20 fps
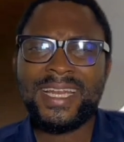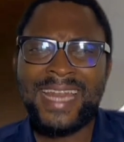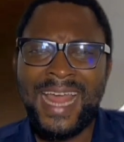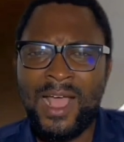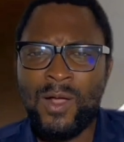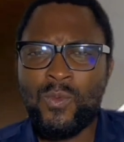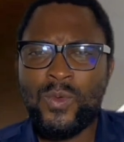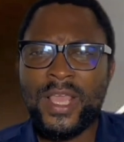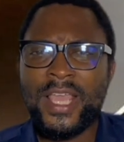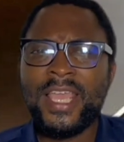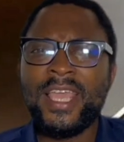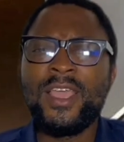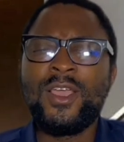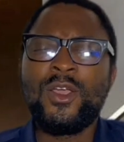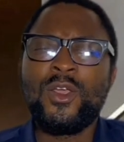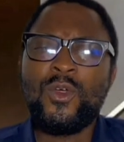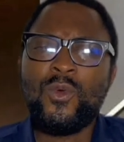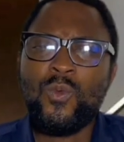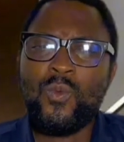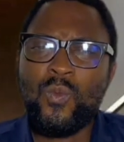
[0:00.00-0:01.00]
That way,
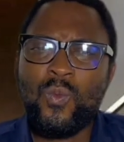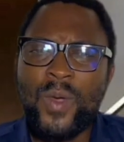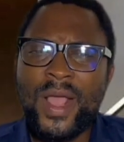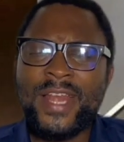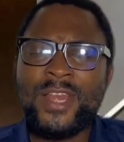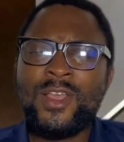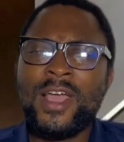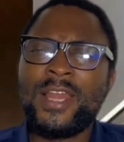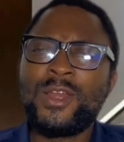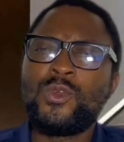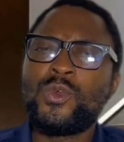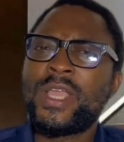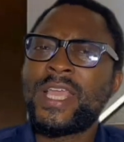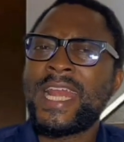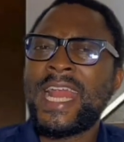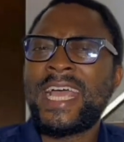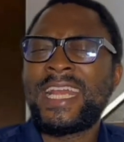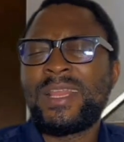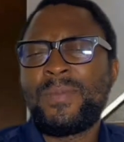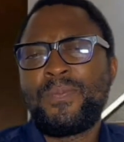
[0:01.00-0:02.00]
when you are
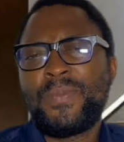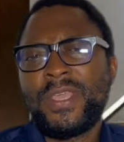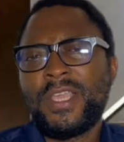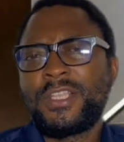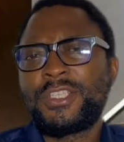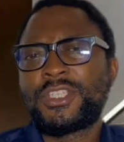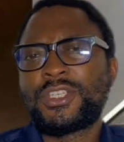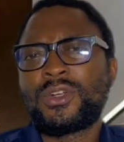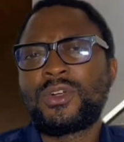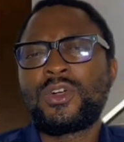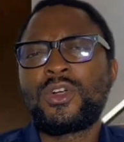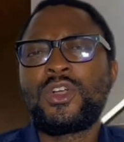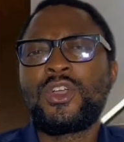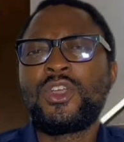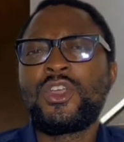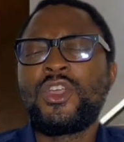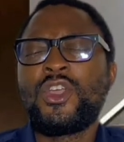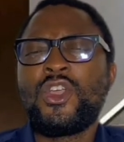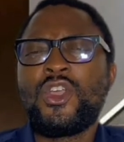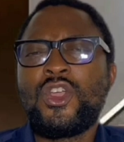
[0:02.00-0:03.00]
looking at the picture,
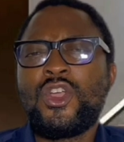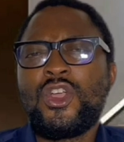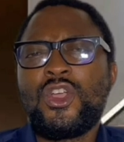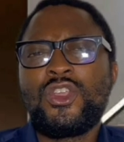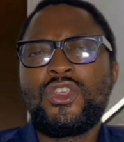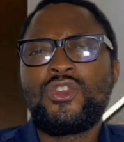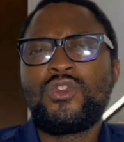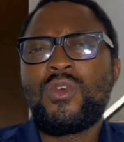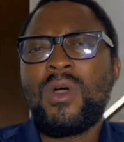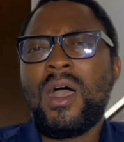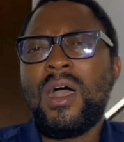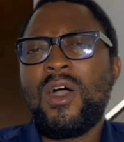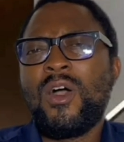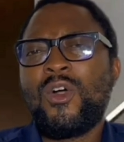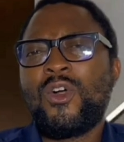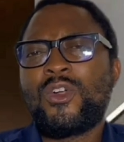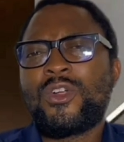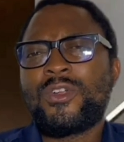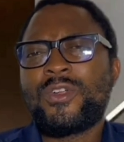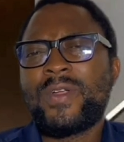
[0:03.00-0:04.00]
you
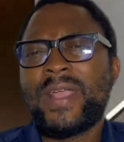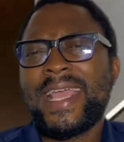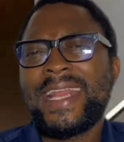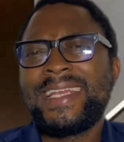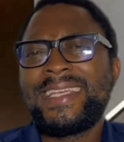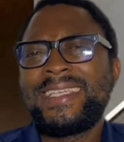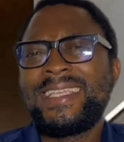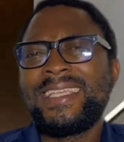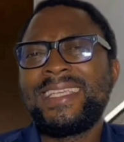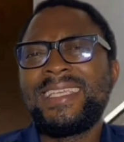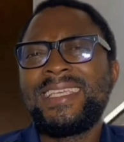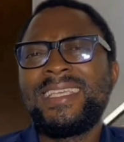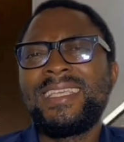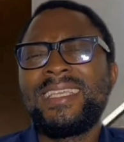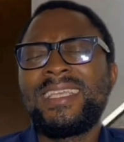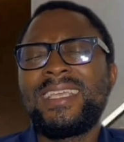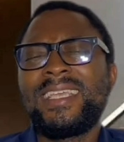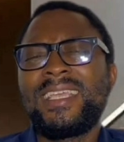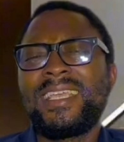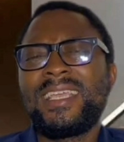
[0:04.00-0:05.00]
already
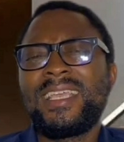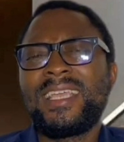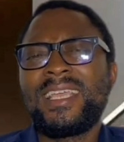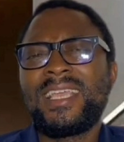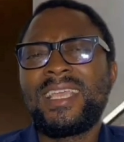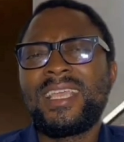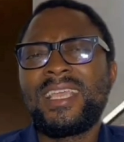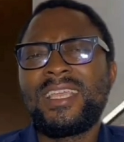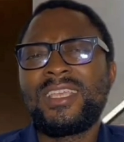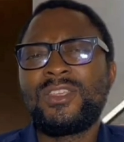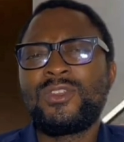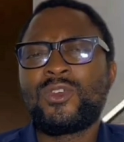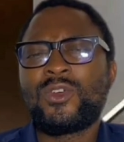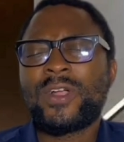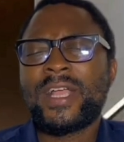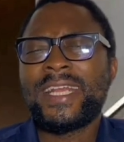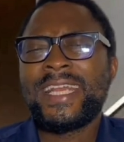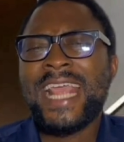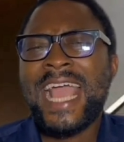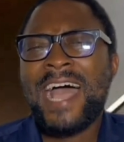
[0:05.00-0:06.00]

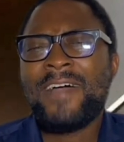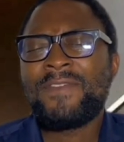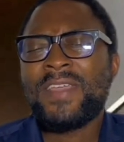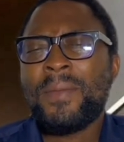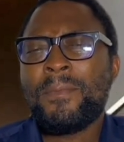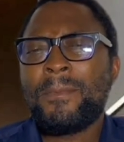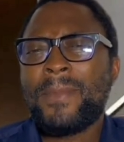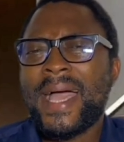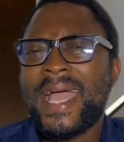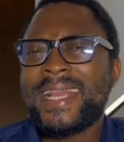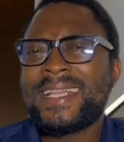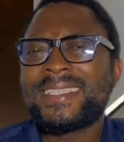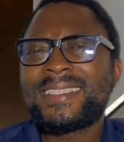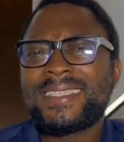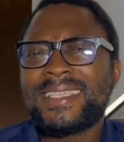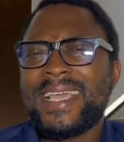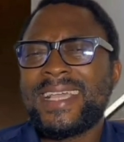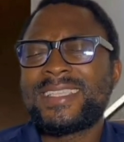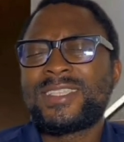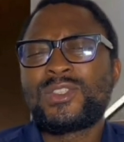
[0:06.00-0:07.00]
have a
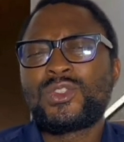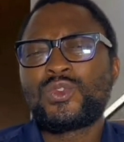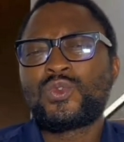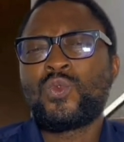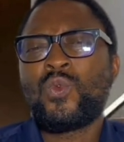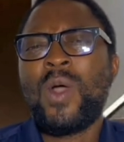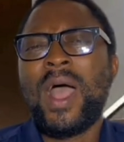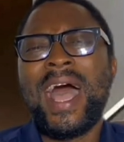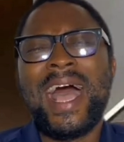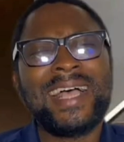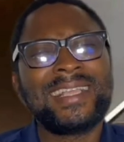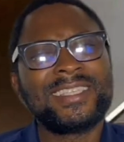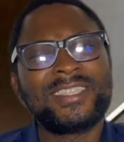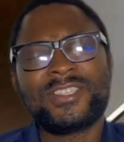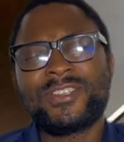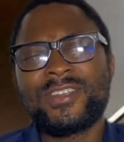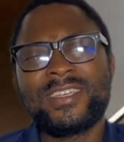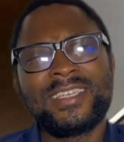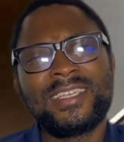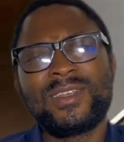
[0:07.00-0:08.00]
mindset to
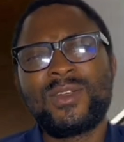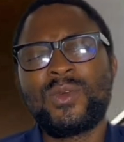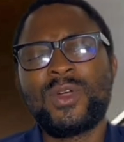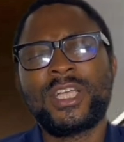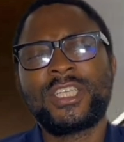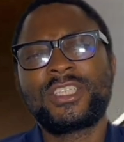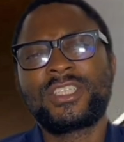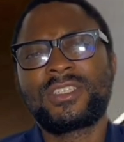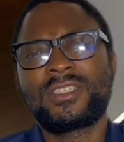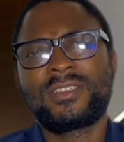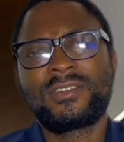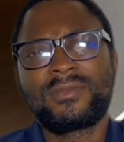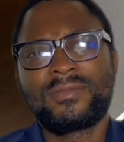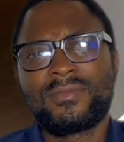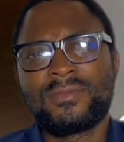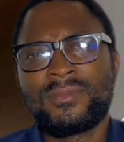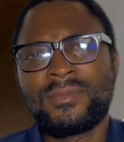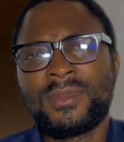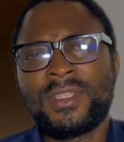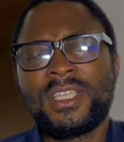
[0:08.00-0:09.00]
answering the question.
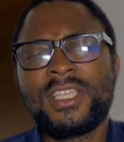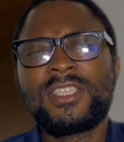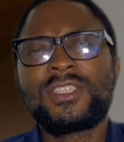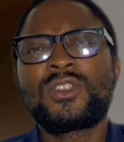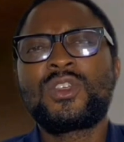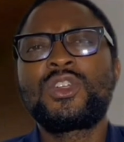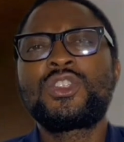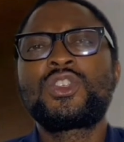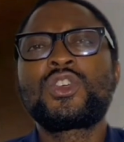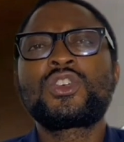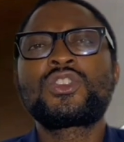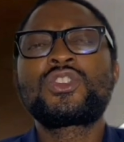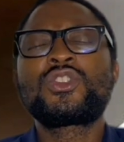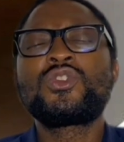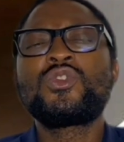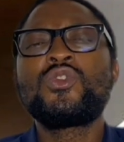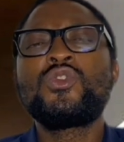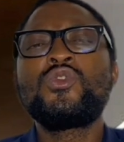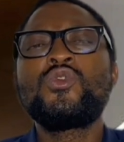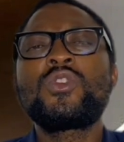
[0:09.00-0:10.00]
It's not
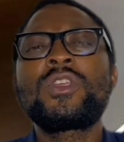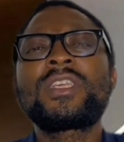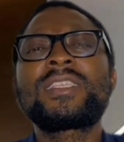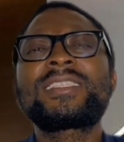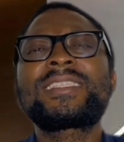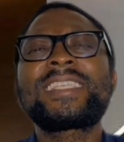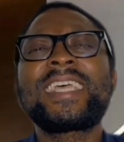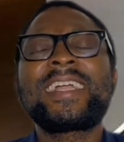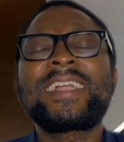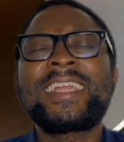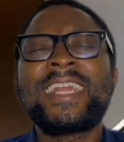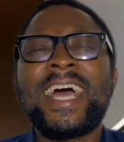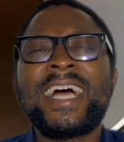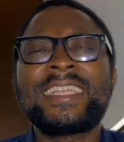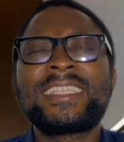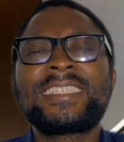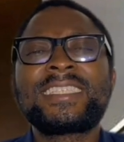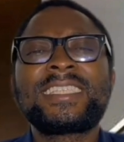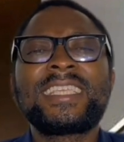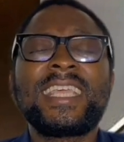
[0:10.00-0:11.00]
just you staring
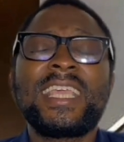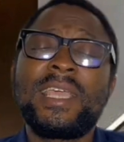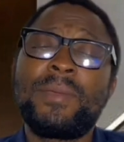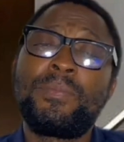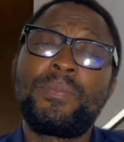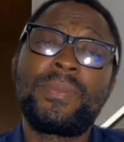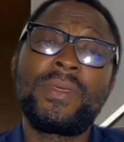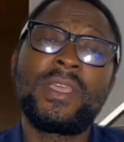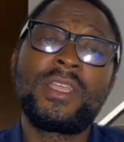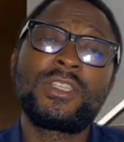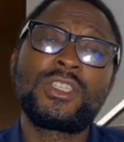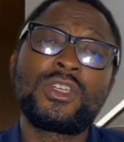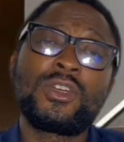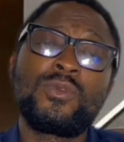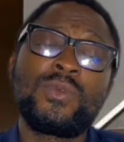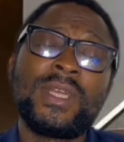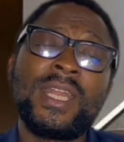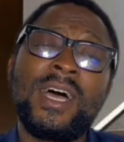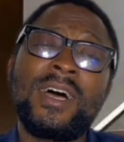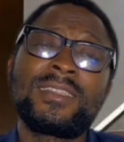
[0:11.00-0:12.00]
at a
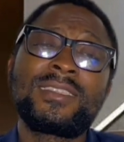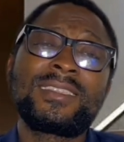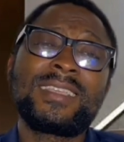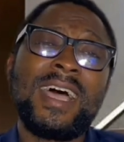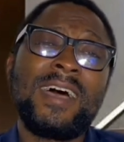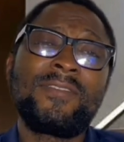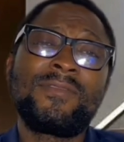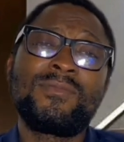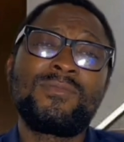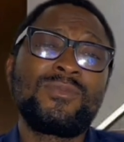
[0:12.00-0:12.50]
picture without